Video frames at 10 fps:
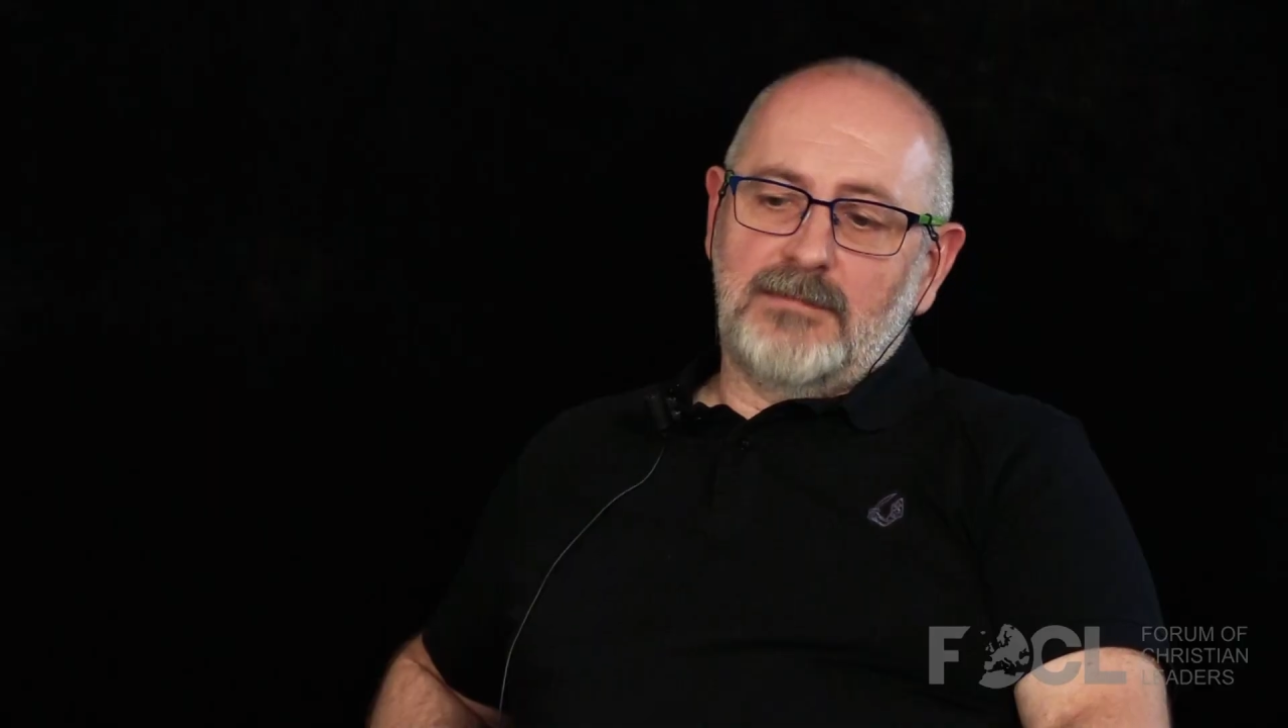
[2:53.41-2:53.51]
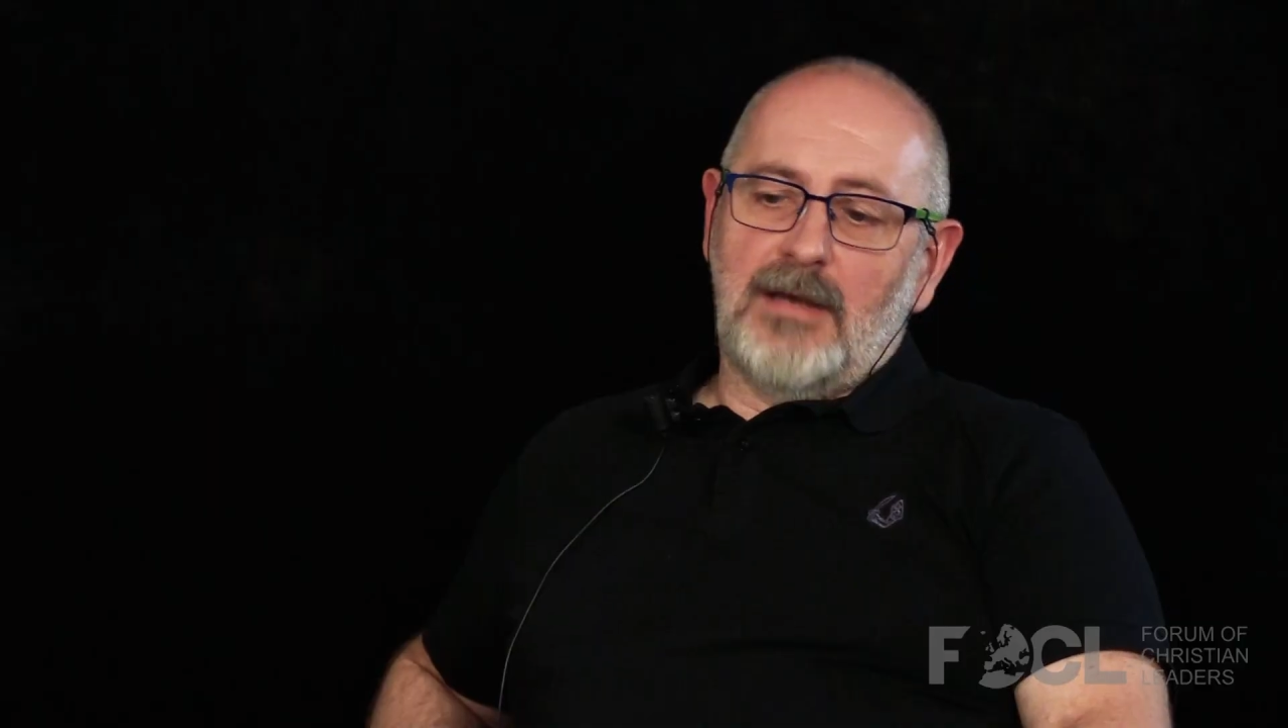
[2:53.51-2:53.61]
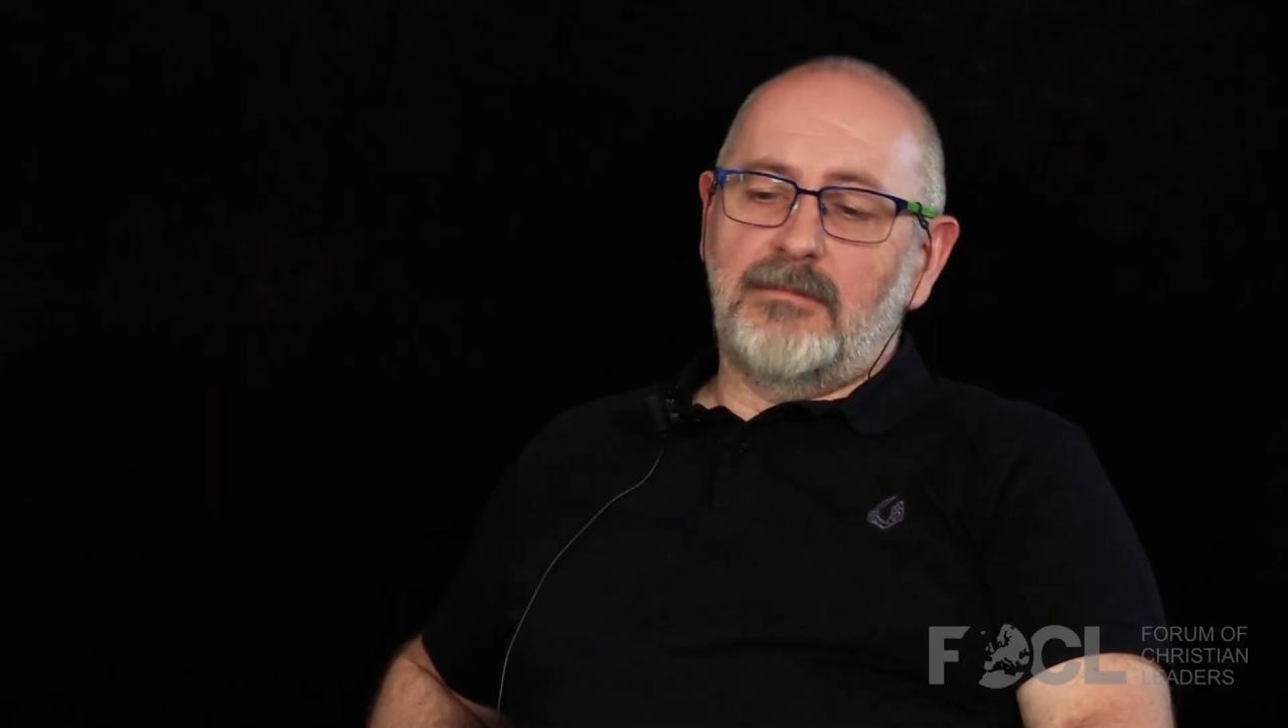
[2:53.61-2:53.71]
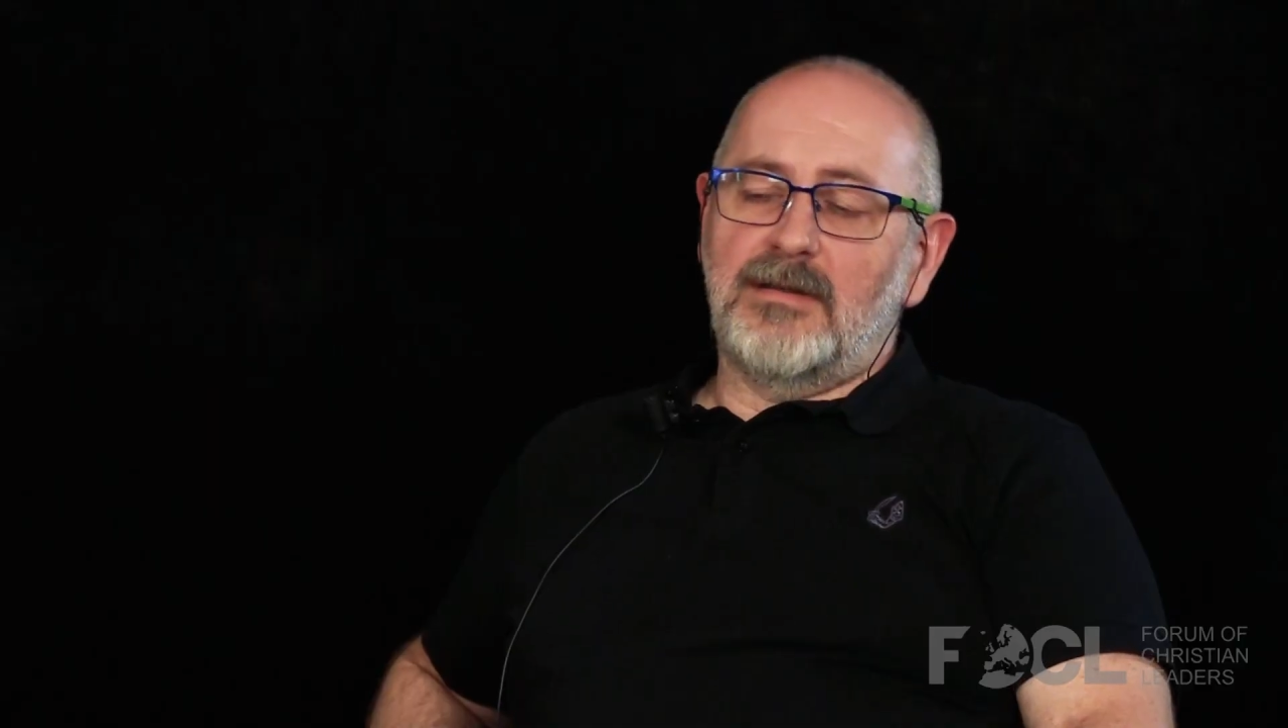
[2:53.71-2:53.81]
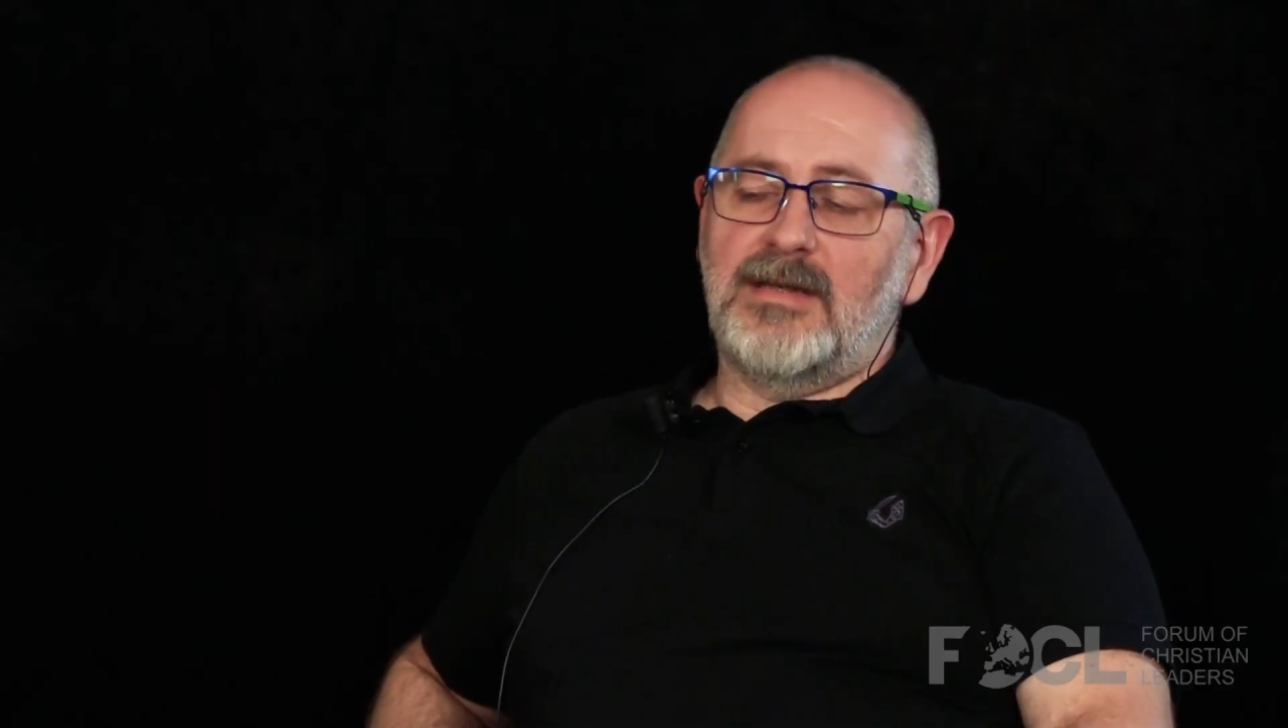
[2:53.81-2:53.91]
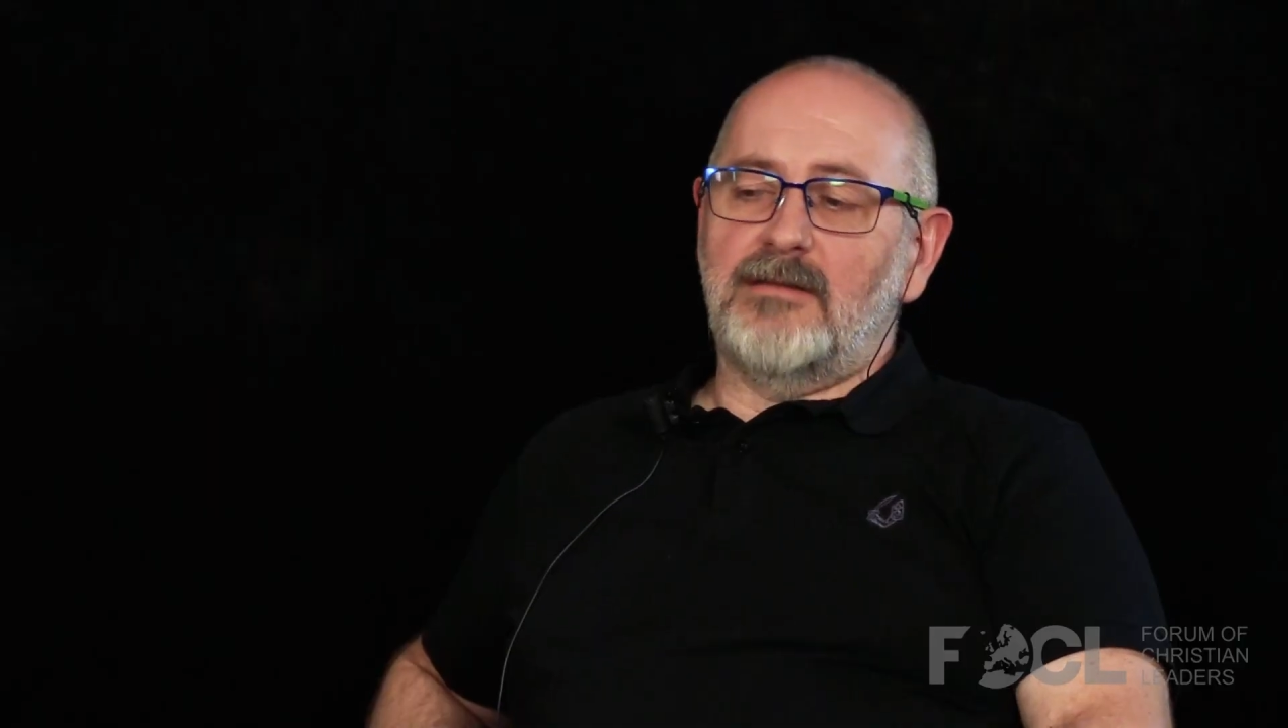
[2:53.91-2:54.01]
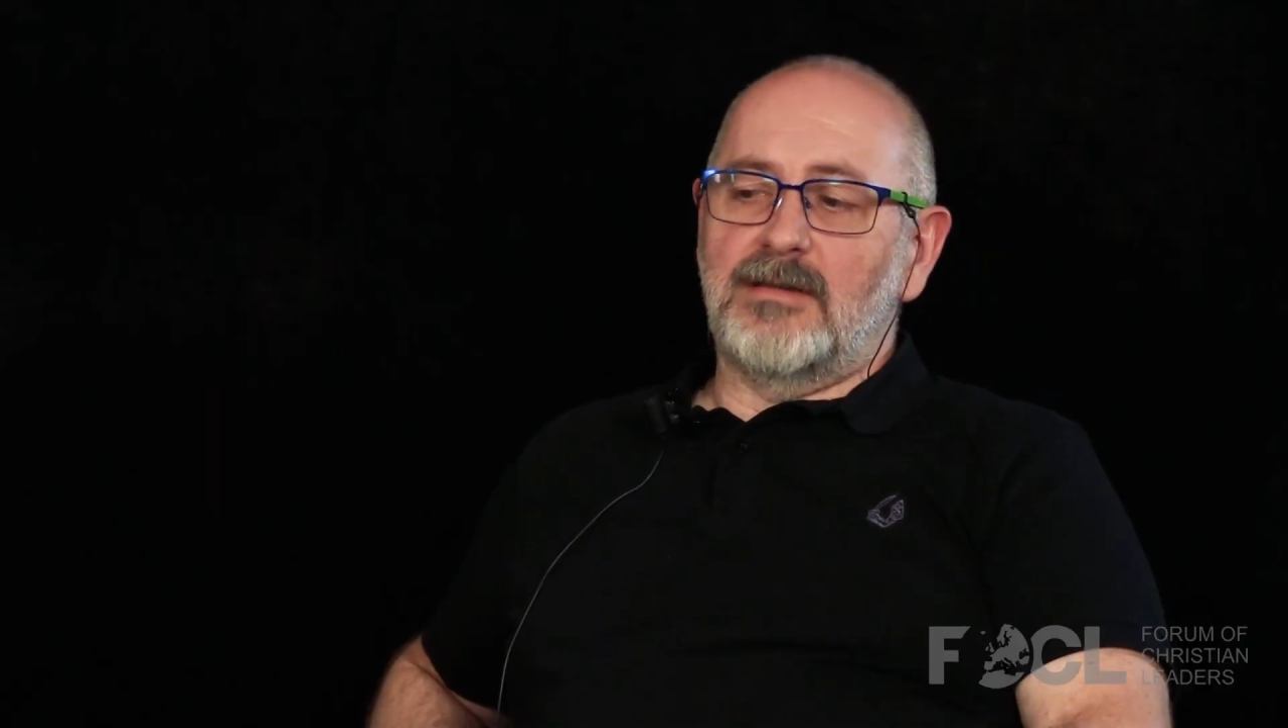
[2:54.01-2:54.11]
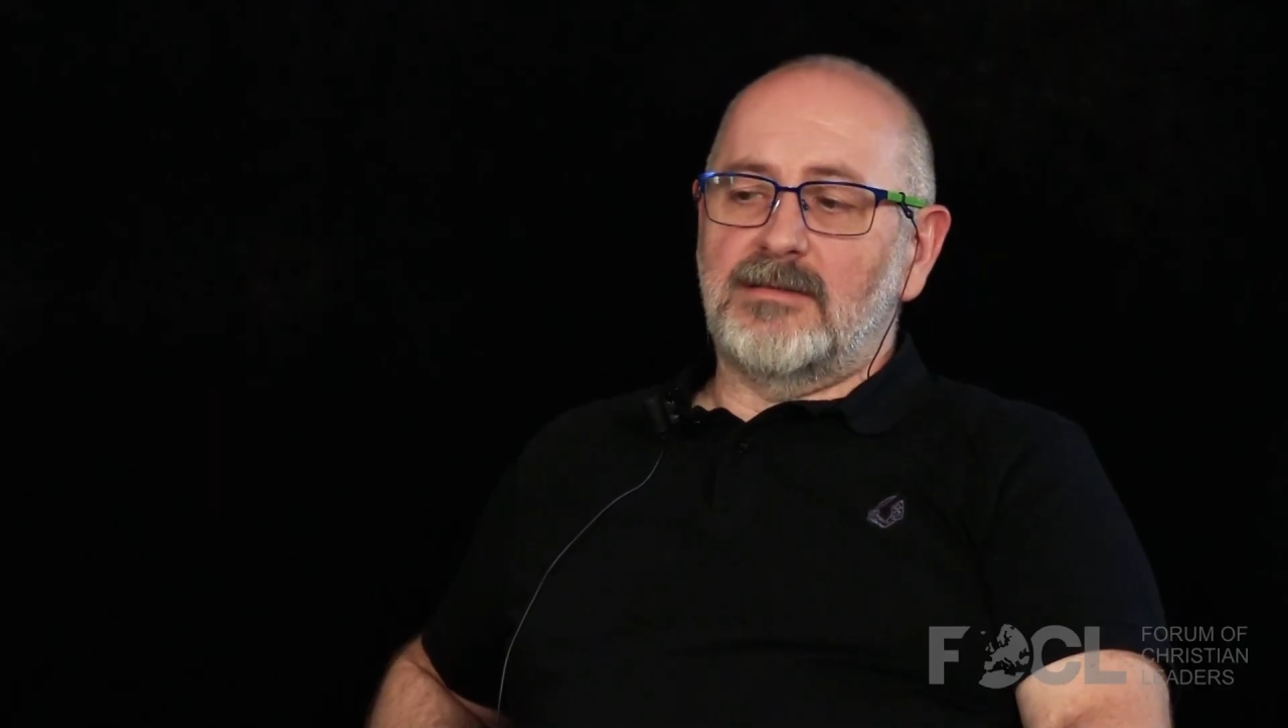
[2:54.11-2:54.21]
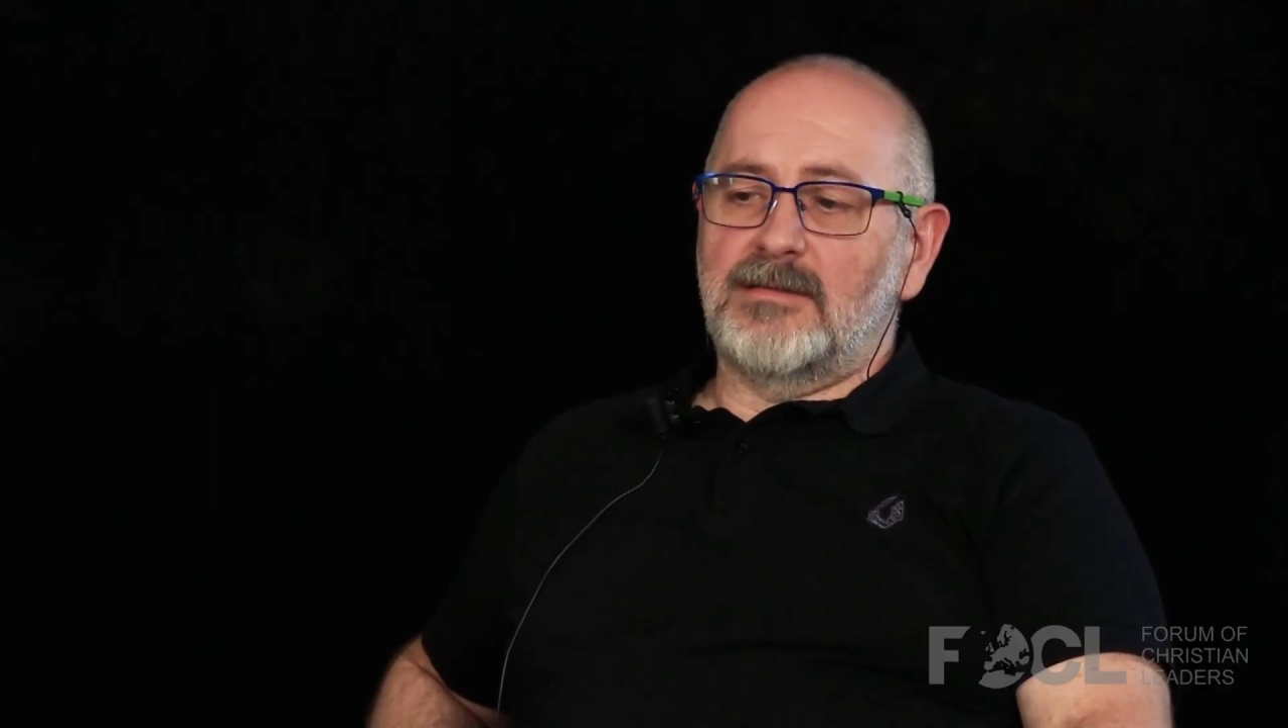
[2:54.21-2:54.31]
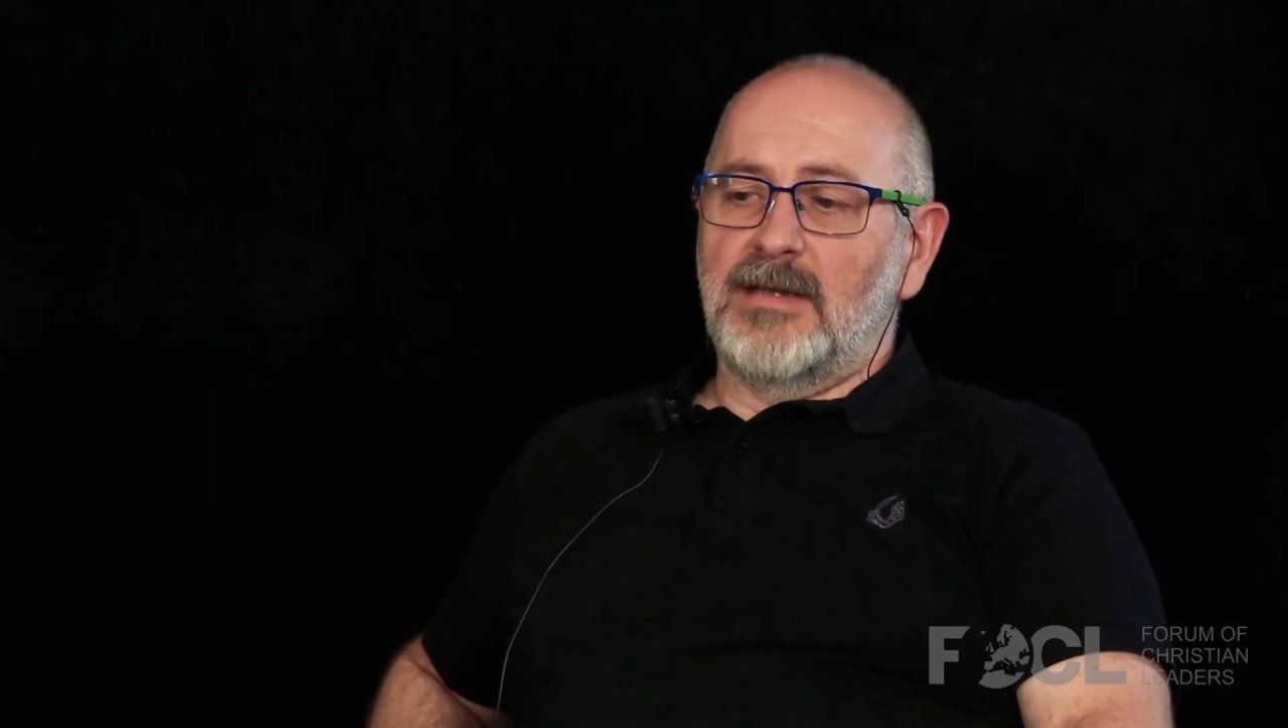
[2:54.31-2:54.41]
I believe
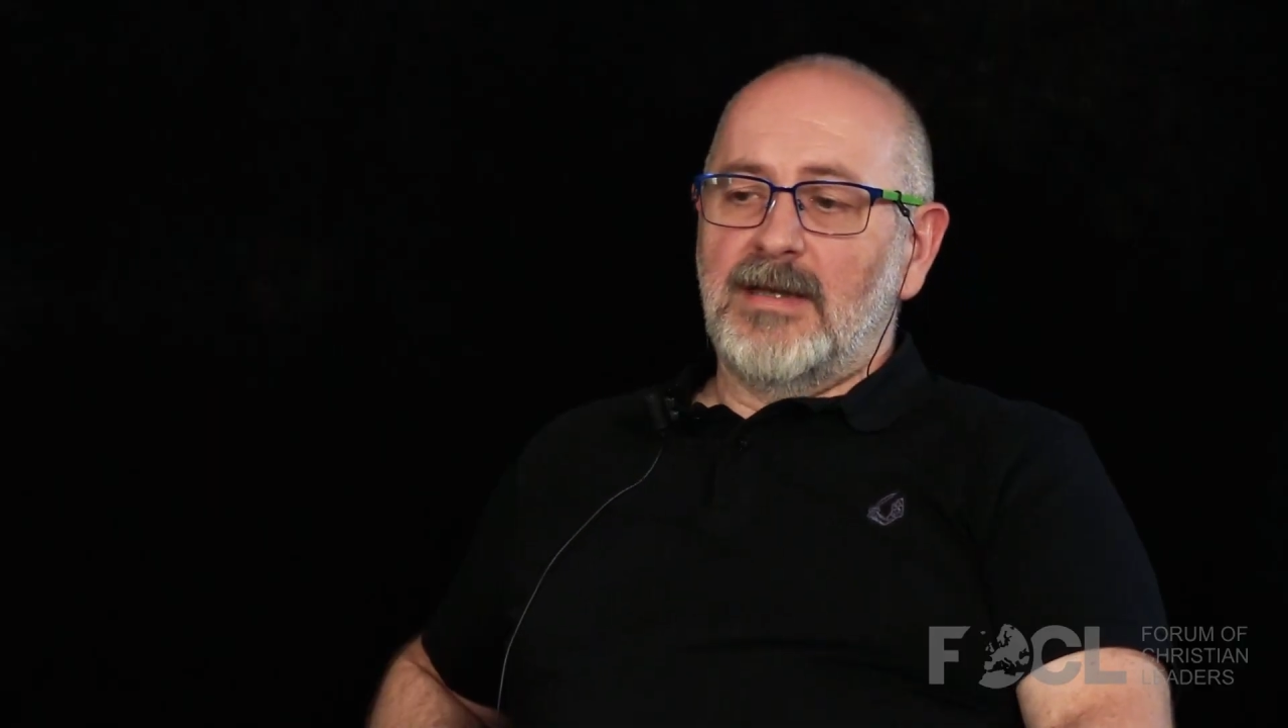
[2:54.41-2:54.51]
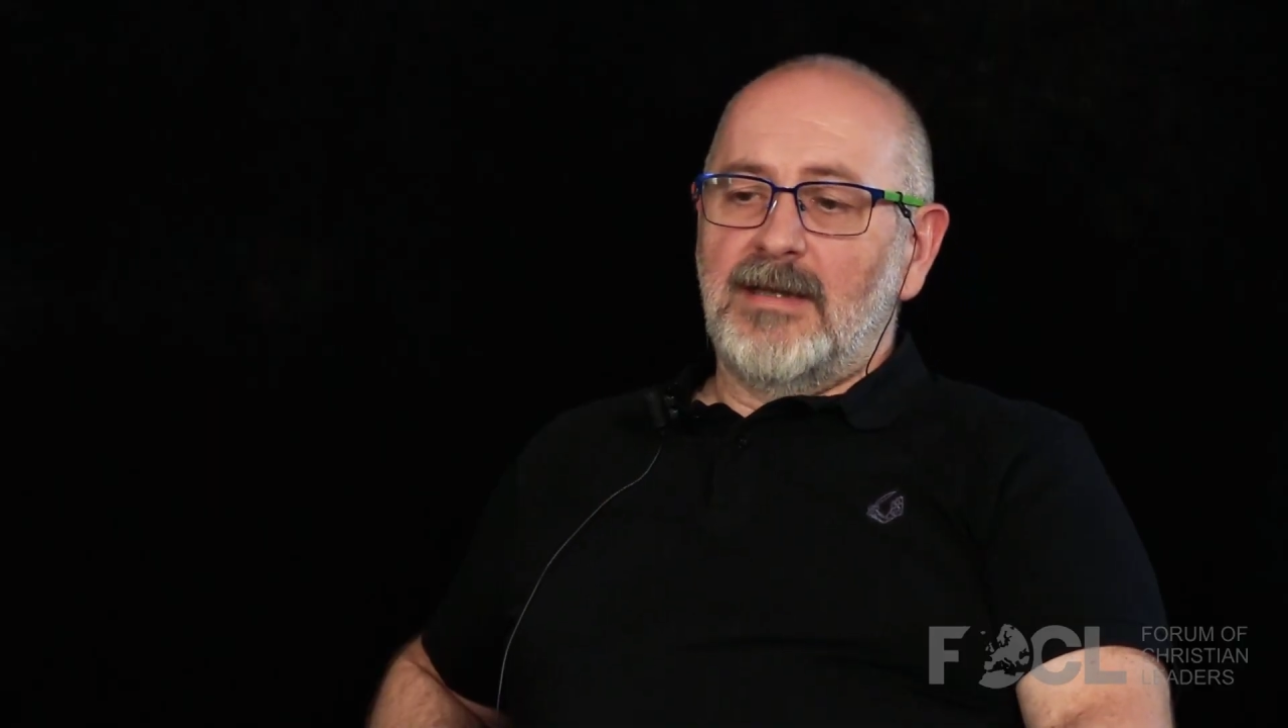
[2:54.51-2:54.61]
that